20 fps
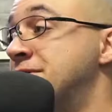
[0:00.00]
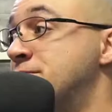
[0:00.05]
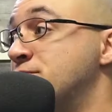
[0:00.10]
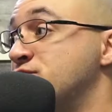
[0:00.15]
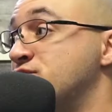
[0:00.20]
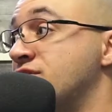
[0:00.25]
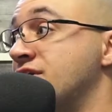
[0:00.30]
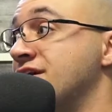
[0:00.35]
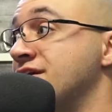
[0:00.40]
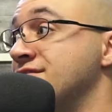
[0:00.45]

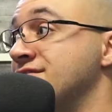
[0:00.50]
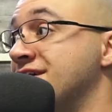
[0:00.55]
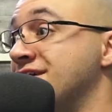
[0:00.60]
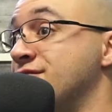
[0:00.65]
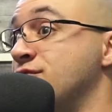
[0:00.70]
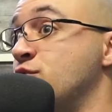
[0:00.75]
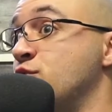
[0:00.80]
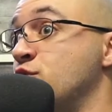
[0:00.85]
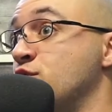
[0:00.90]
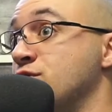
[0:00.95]
drive that have
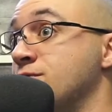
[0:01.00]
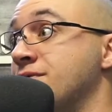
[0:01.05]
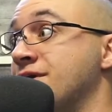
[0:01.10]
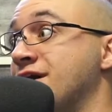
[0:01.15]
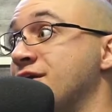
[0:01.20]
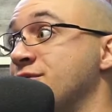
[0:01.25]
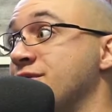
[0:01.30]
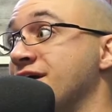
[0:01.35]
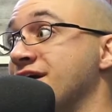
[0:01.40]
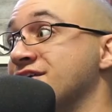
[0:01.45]
really bad
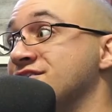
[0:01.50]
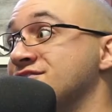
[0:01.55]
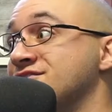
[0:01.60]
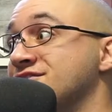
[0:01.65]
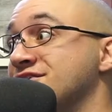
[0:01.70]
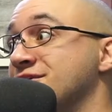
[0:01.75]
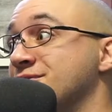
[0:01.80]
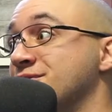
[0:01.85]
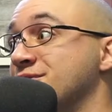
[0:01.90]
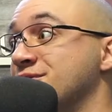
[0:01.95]
reaction
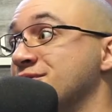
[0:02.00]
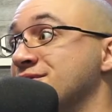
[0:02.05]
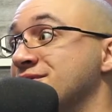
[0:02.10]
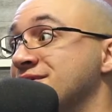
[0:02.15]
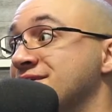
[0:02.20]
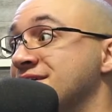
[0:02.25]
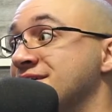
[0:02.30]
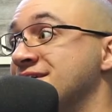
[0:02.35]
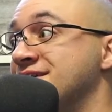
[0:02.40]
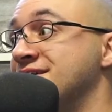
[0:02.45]
time though.
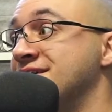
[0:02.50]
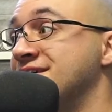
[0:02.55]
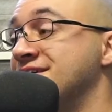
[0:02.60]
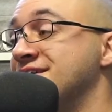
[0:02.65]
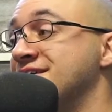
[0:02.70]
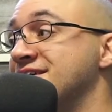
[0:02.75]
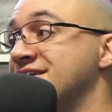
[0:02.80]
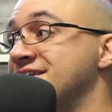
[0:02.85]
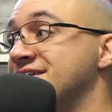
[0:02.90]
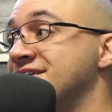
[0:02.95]

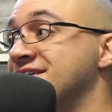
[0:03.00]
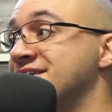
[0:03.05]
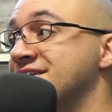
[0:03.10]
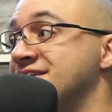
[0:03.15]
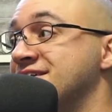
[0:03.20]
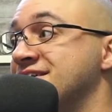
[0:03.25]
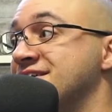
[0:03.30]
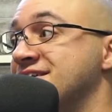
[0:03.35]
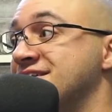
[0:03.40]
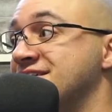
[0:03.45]
Like
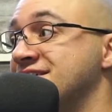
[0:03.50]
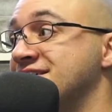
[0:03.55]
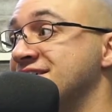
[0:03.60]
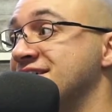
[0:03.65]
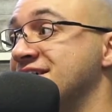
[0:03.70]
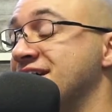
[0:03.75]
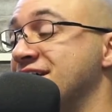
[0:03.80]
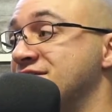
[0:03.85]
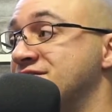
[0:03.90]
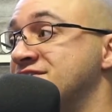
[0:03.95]

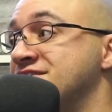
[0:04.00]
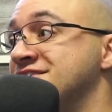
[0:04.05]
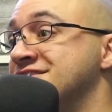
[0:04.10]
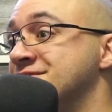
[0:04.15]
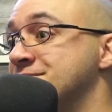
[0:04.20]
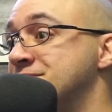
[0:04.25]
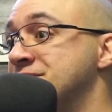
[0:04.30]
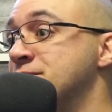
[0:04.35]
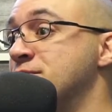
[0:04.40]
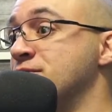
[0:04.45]
I've seen some
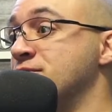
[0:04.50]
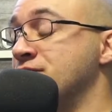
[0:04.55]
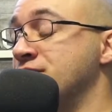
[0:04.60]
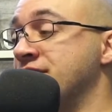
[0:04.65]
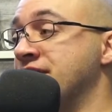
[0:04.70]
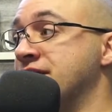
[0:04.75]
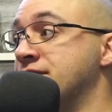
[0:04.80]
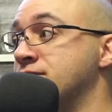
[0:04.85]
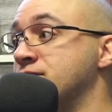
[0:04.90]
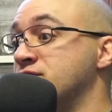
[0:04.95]
people like
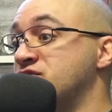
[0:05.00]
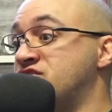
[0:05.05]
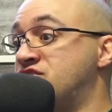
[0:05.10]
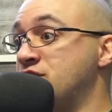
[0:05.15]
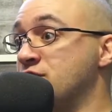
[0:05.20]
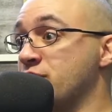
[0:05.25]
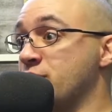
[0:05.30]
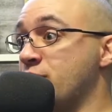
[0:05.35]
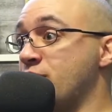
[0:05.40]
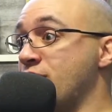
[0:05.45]
steer
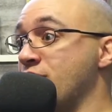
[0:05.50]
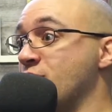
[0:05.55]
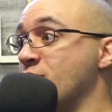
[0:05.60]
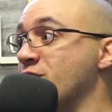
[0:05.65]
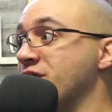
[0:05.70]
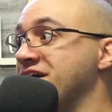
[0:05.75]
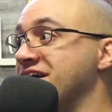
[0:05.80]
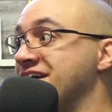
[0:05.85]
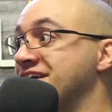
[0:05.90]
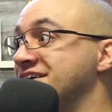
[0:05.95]
the wrong
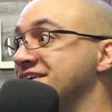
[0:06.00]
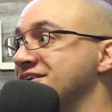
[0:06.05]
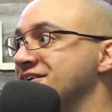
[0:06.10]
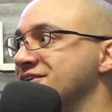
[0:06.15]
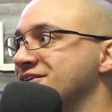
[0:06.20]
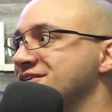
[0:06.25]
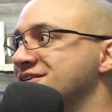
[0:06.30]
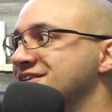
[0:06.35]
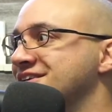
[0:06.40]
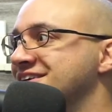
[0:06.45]
way,
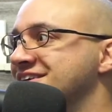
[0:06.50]
and like